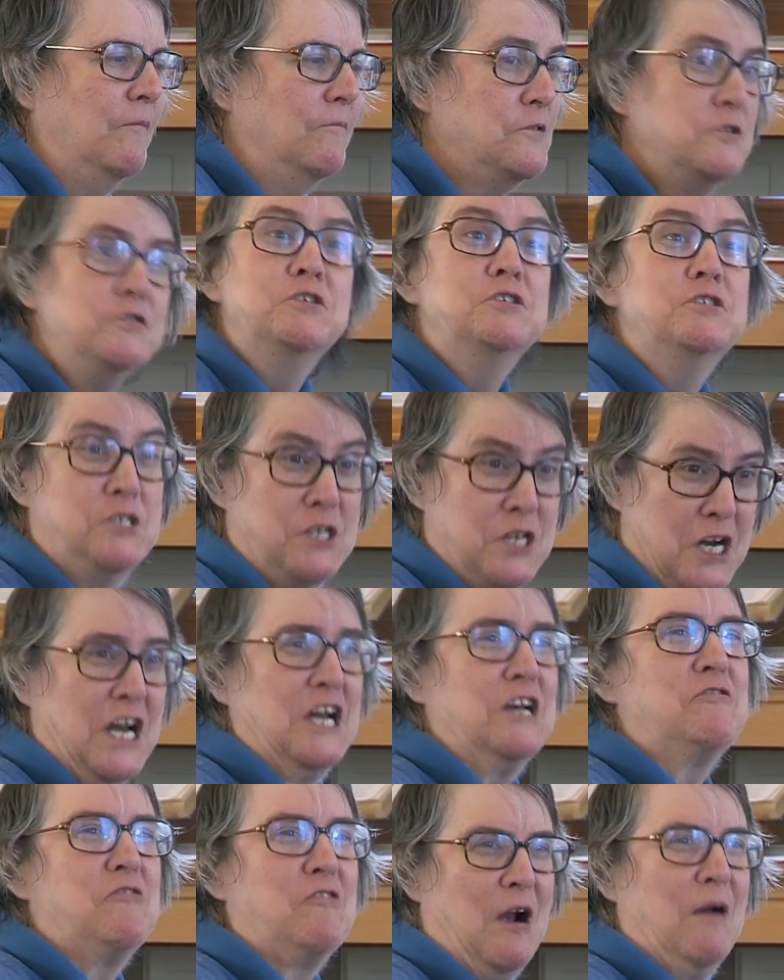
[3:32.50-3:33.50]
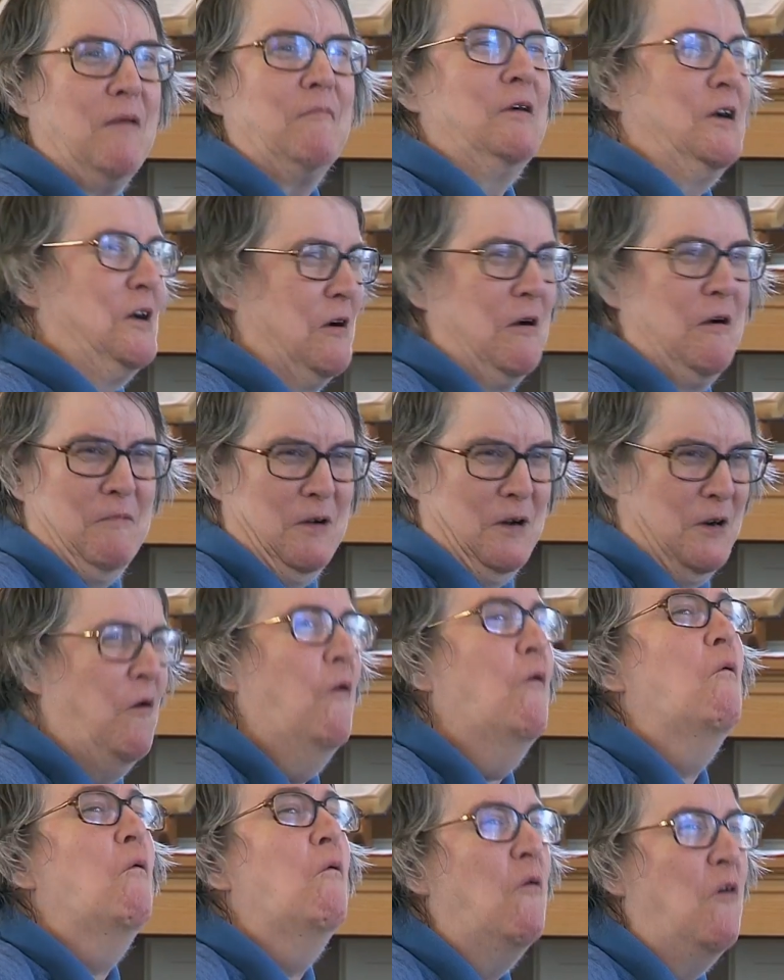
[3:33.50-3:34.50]
She's Jean Kramer-Hurman, a
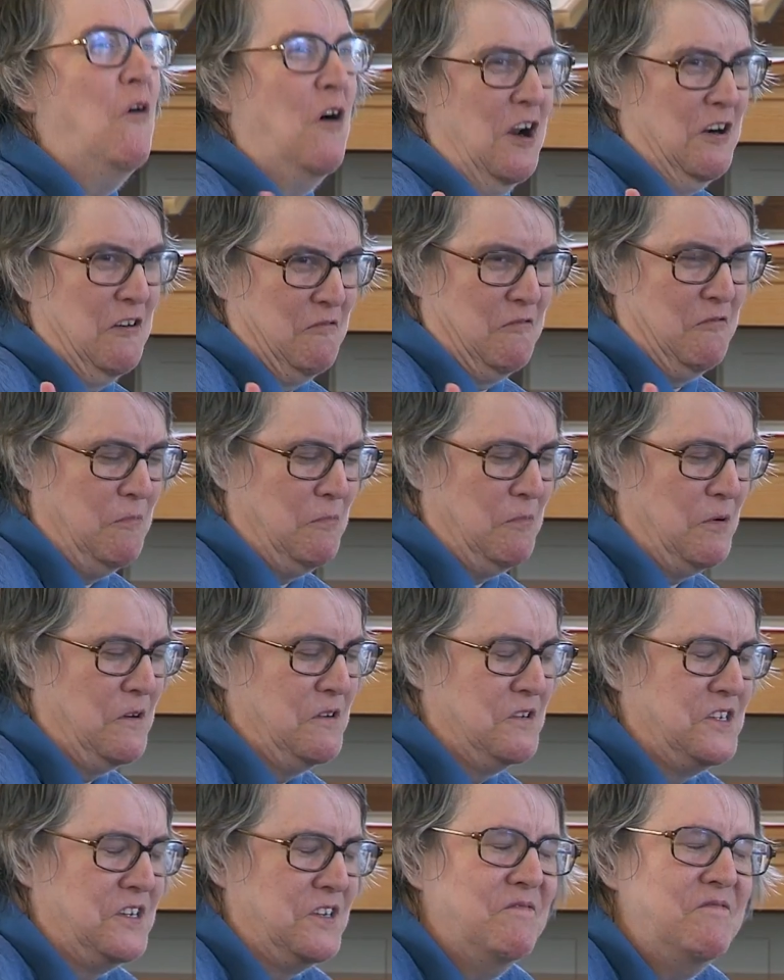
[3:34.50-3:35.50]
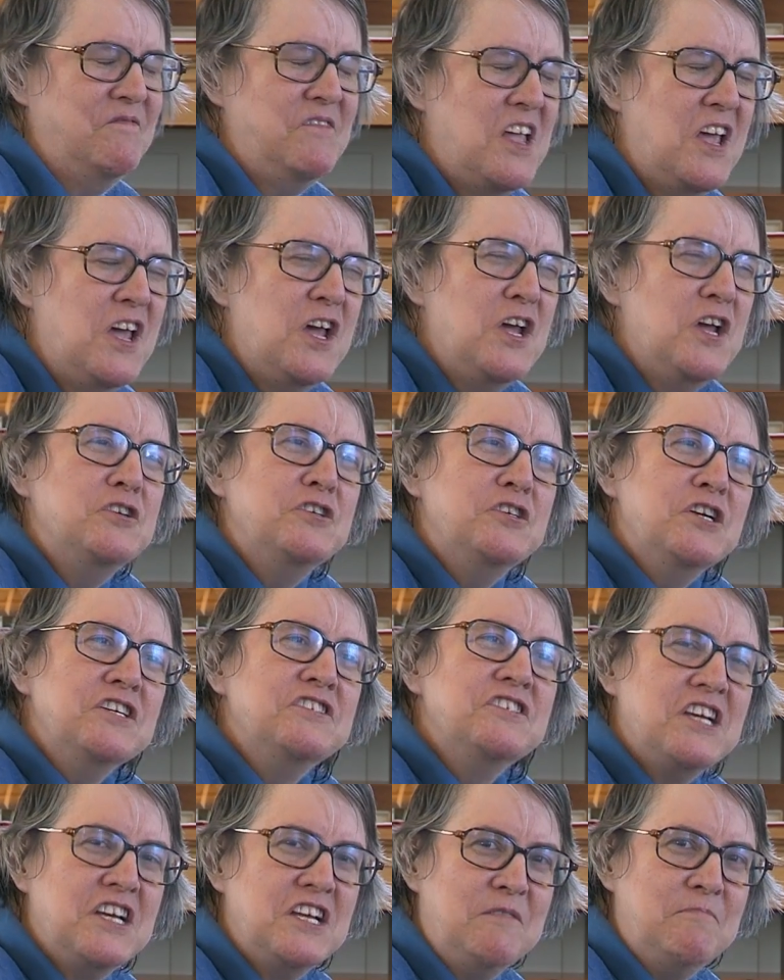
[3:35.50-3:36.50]
wonderful person. She
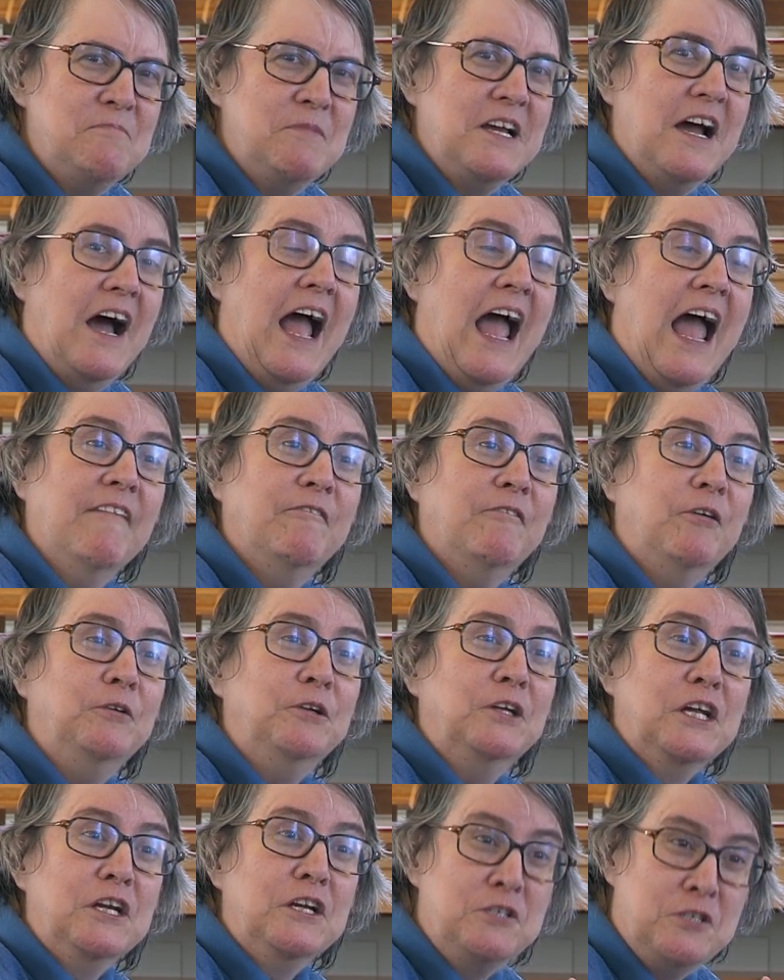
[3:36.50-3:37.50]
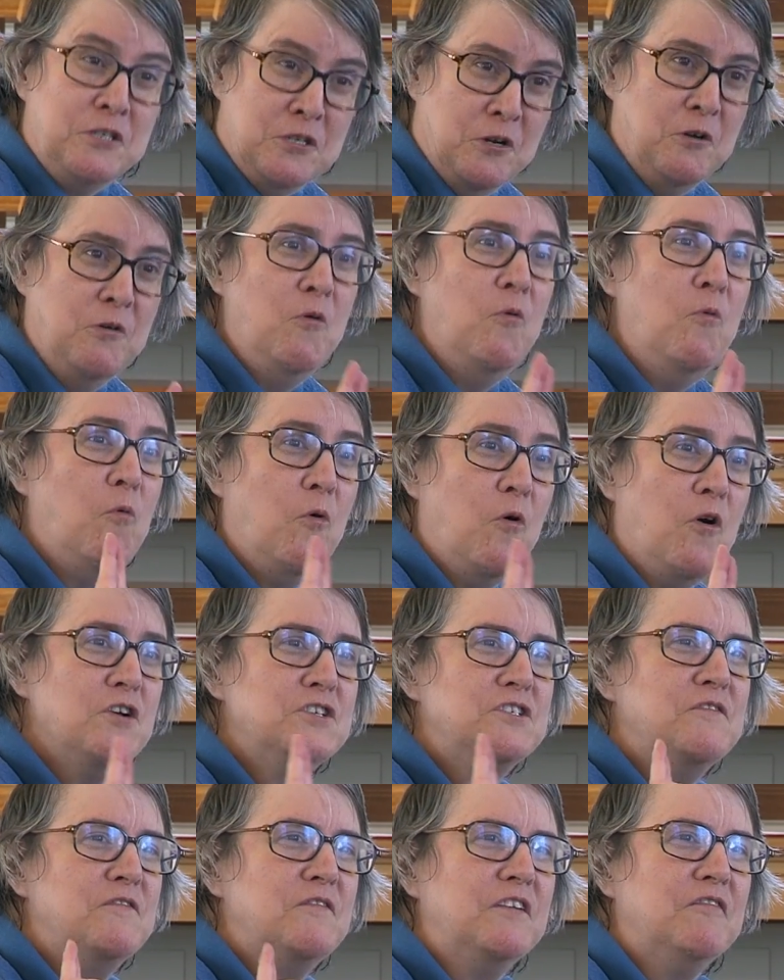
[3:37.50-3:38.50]
said to me, "I have only 2
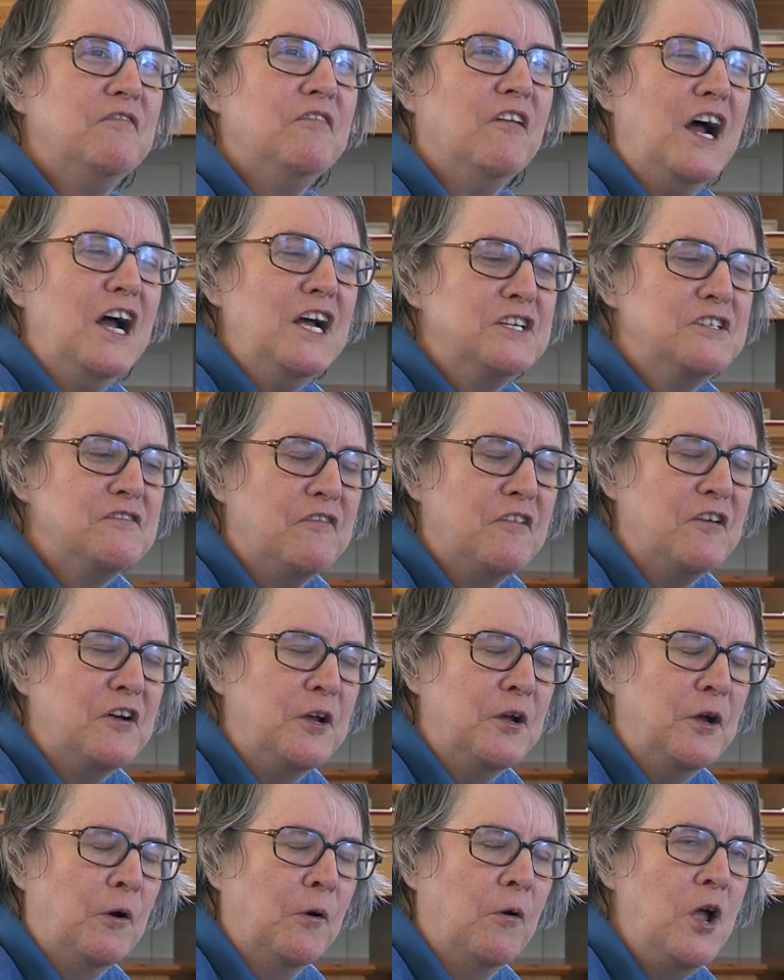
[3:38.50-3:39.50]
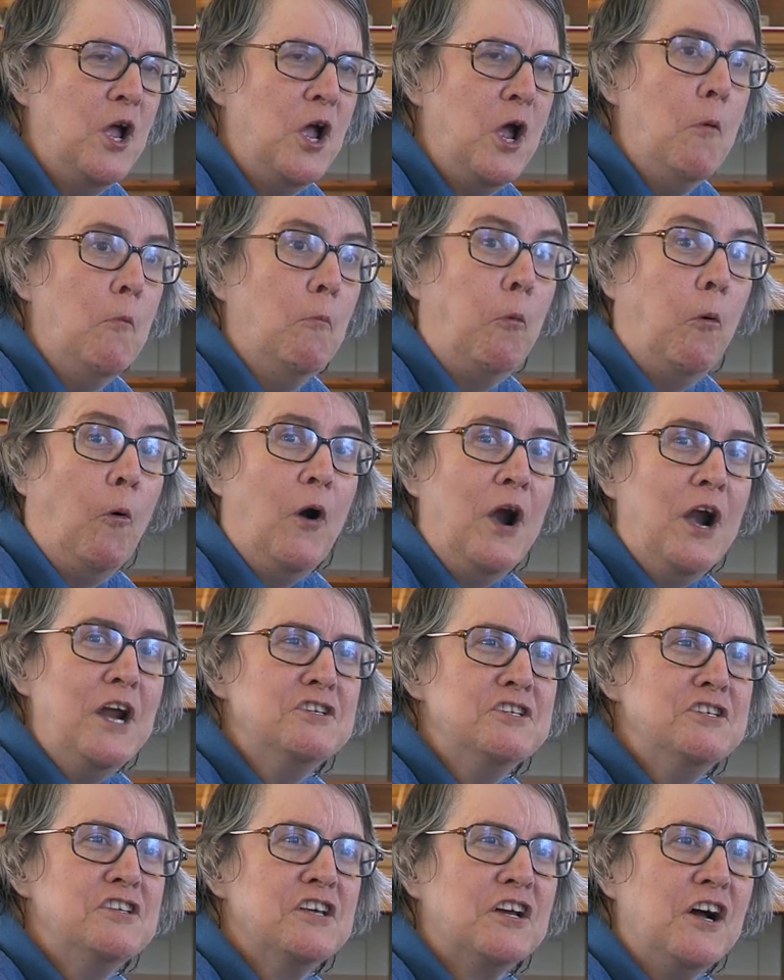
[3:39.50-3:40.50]
words of advice for you.
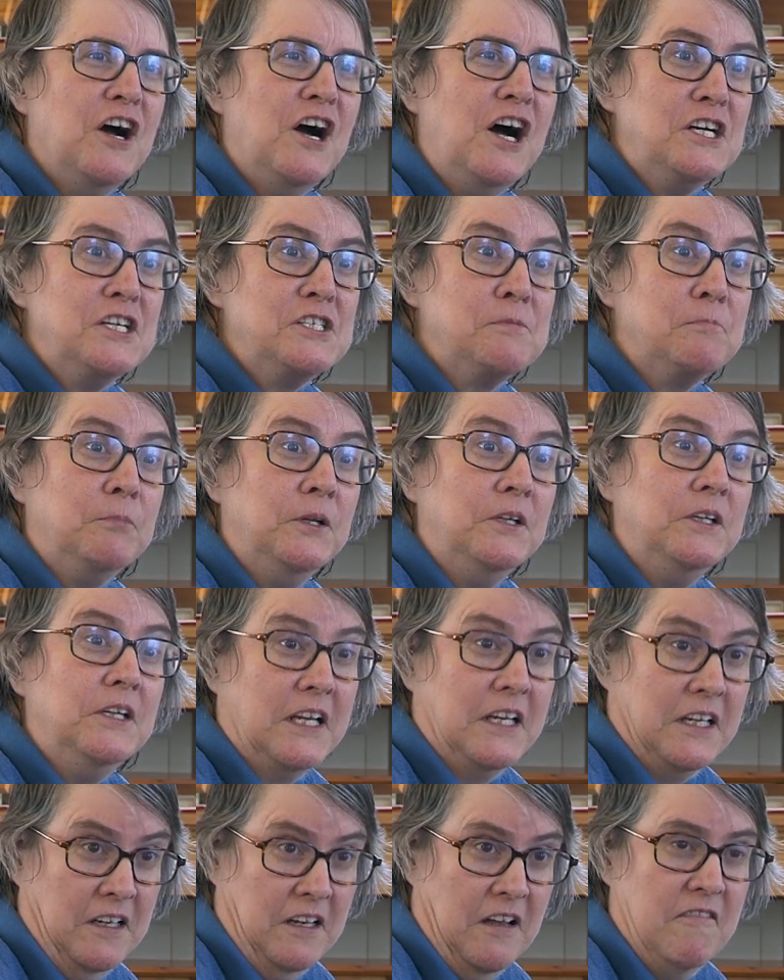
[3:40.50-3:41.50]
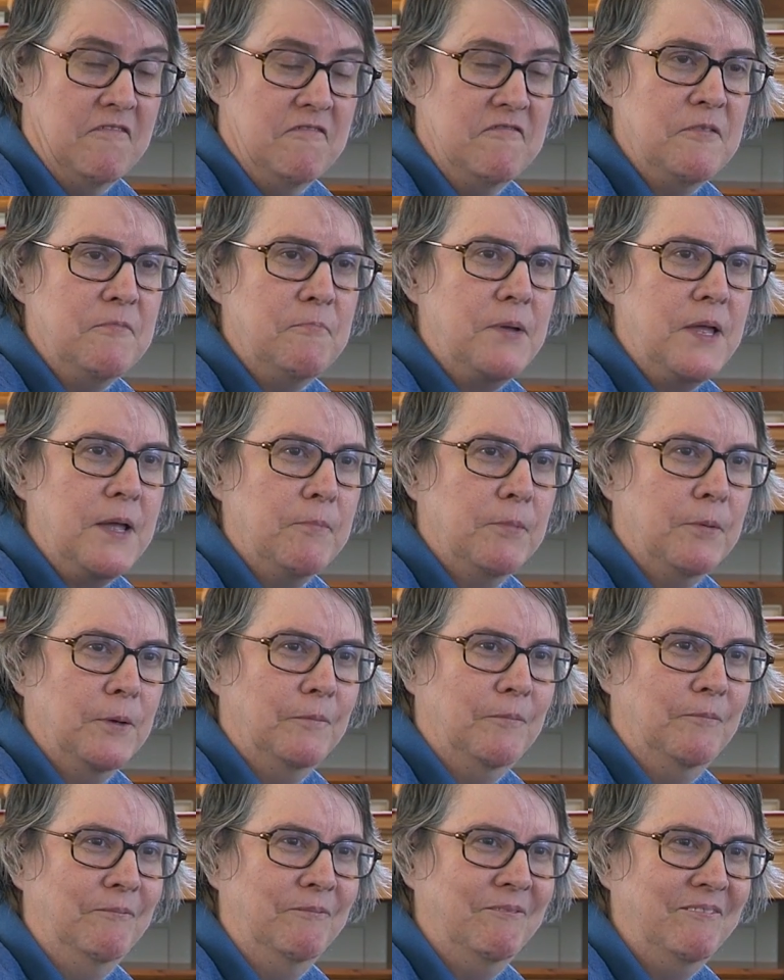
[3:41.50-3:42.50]
Preach the gospel and love the people."